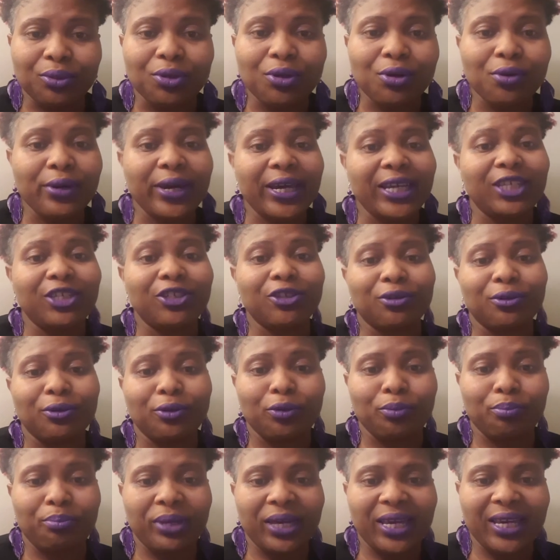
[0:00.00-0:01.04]
Go at your
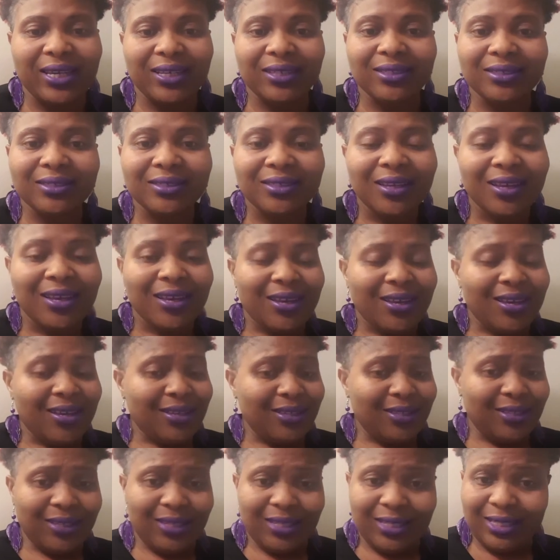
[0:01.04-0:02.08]
own pace.
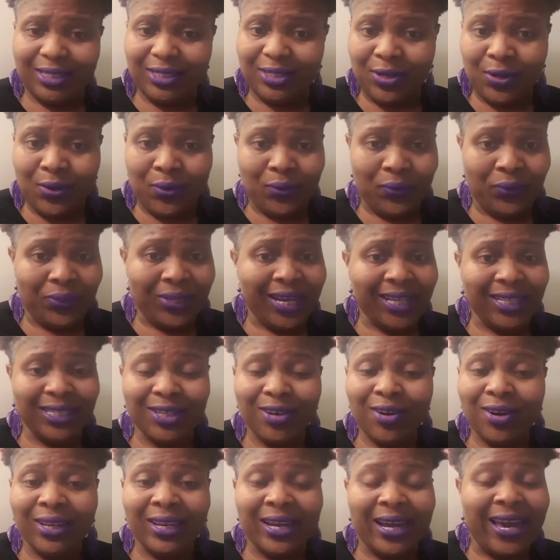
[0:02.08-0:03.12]
So that's
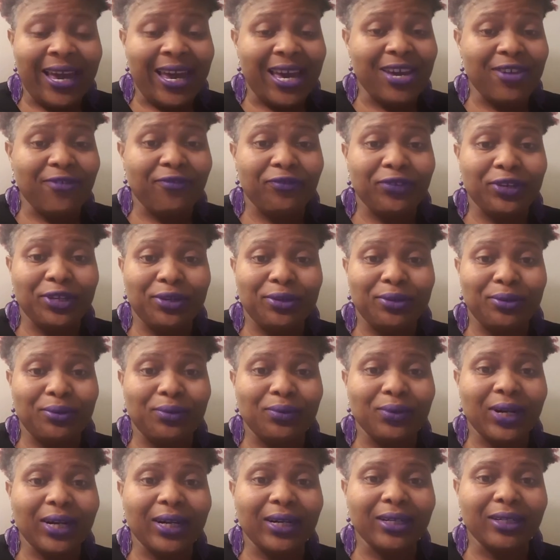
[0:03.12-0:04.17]
all I have for
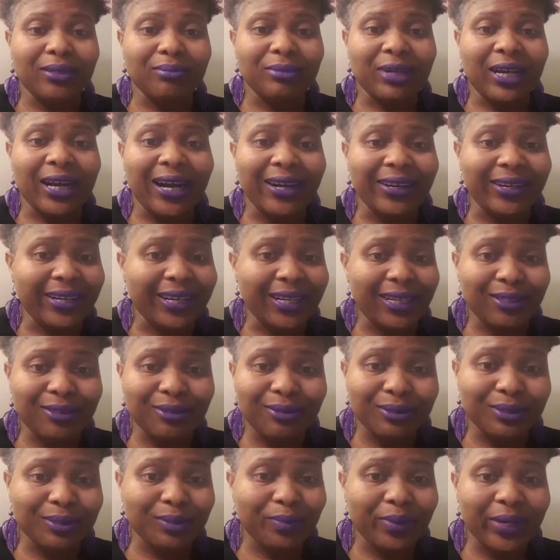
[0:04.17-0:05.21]
you. How did I
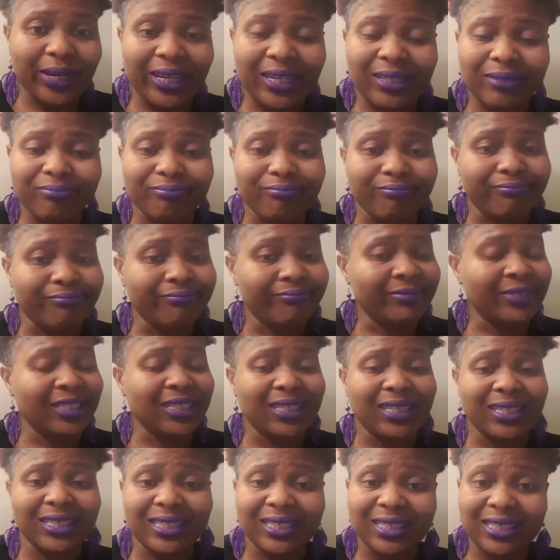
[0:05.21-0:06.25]
lose the weight?
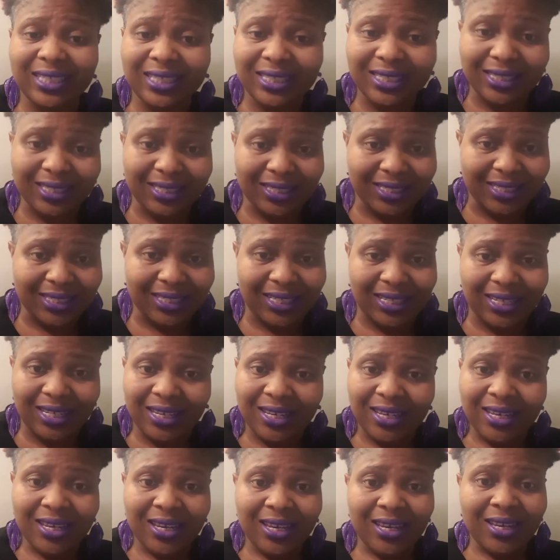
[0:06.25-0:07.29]
Consistency.
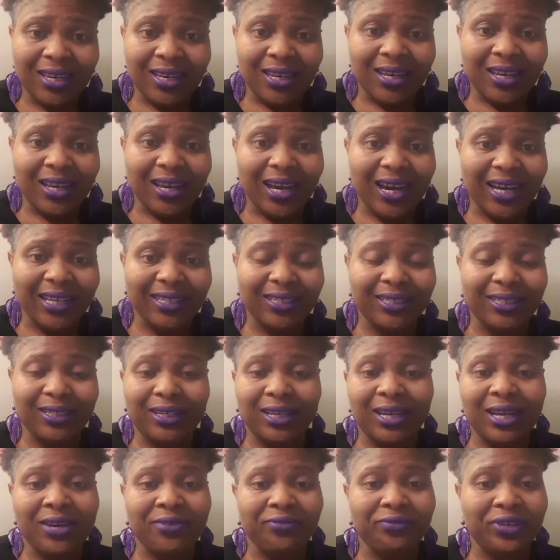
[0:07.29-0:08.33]
I did
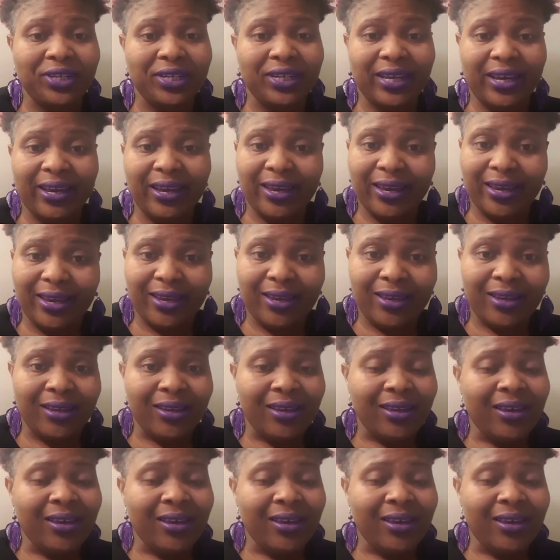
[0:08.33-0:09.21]
it every day.